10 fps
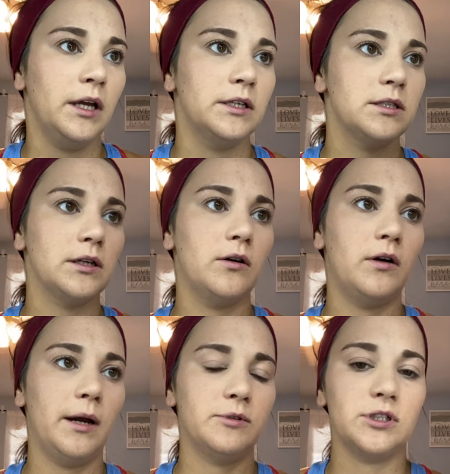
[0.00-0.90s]
So
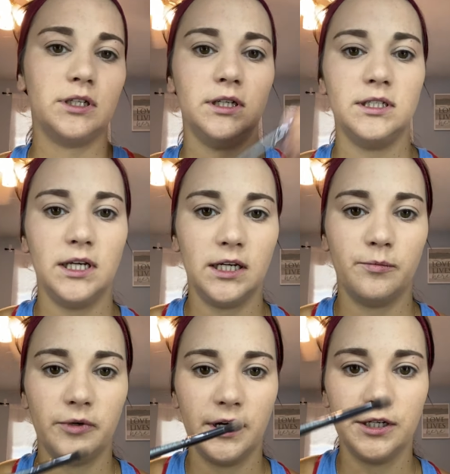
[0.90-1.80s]
I'm just going to take a
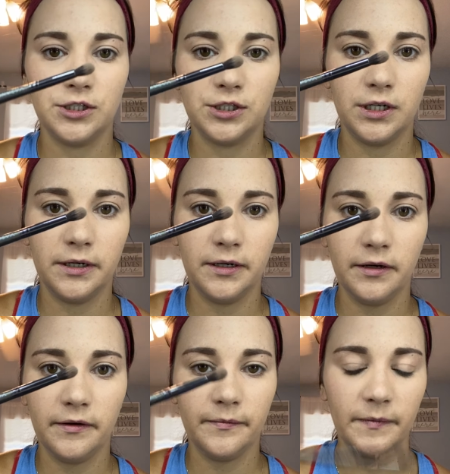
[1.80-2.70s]
brush
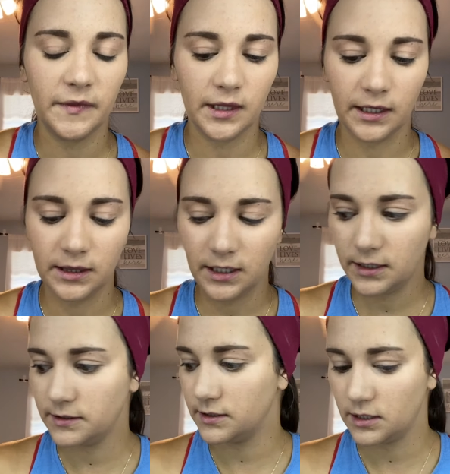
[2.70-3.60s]
like
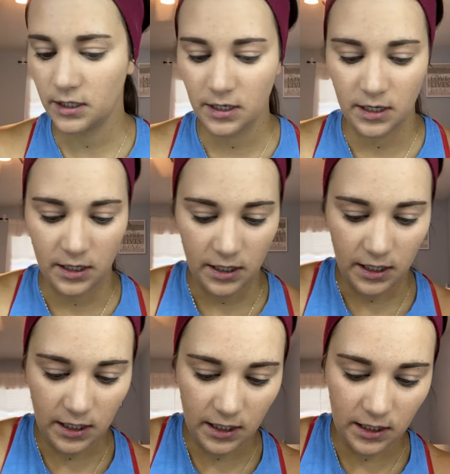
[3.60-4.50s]
this,
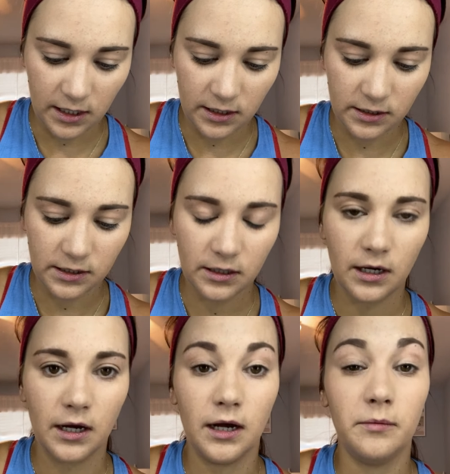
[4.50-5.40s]
and
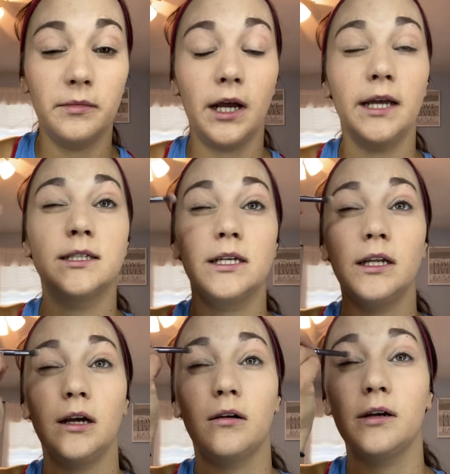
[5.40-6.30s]
I did
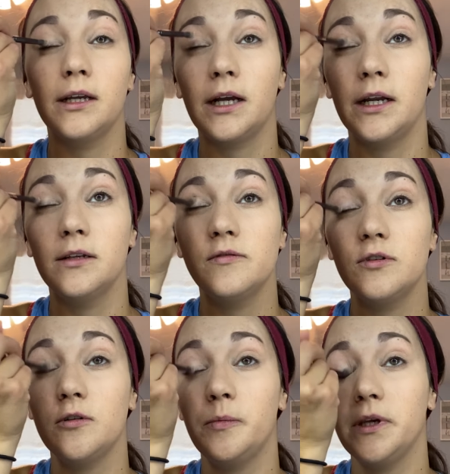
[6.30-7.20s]
already kind of
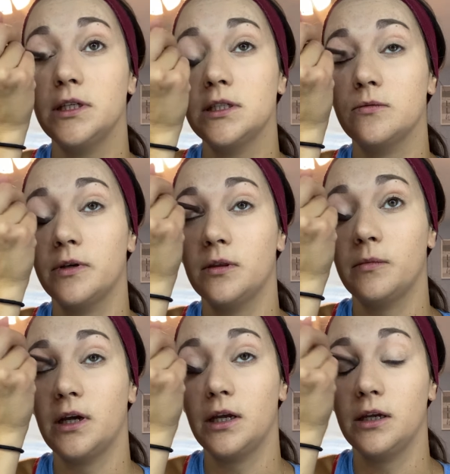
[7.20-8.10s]
do a base with
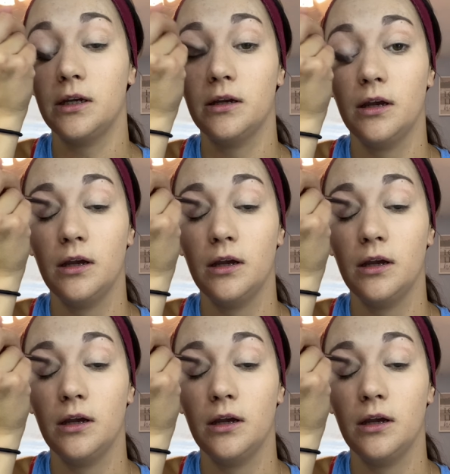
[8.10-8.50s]
my